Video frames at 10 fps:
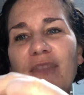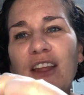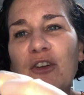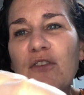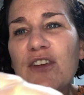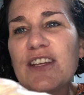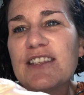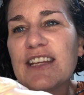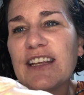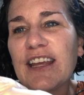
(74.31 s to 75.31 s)
know if you can
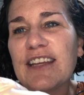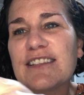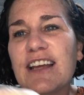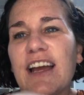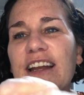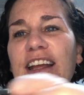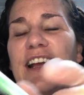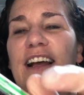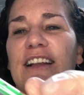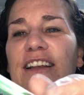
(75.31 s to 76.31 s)
see, like it's got
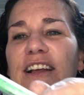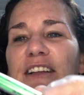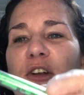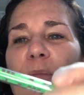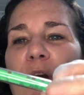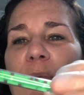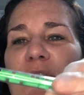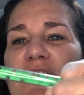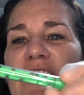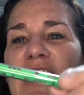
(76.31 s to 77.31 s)
little
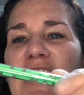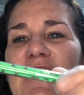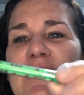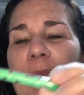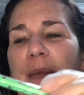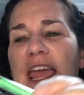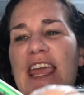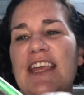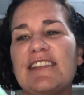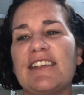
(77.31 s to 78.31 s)
marbles in it and it's a
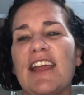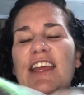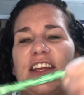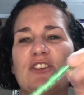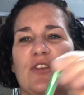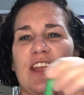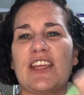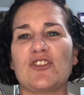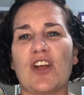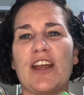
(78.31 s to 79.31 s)
maze. So they
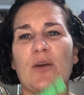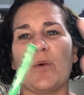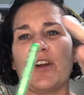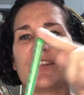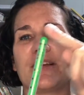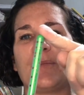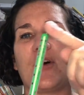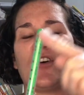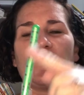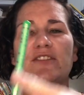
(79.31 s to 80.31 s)
can try to work the
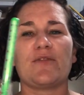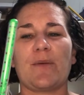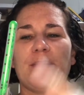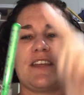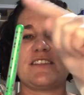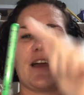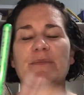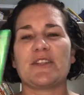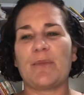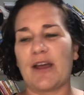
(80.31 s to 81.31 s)
balls from the
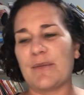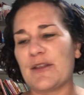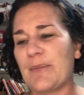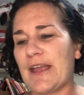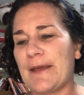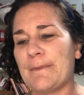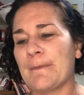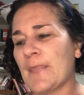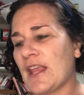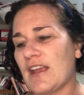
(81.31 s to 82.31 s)
top to the bottom of the pen.
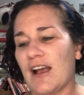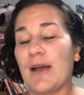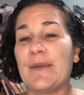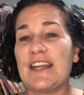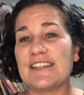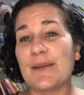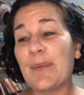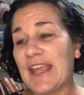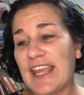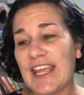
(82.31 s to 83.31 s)
It is a
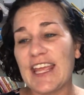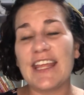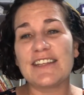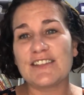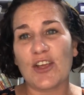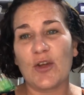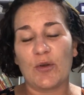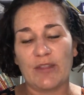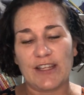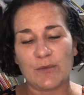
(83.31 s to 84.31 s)
pen,
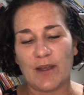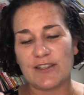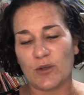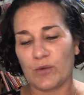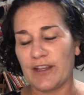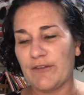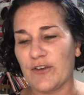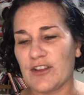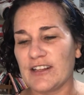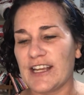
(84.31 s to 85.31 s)
so that's why it's only
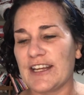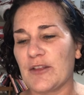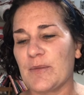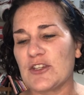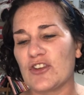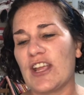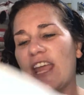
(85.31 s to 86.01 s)
for the late elementary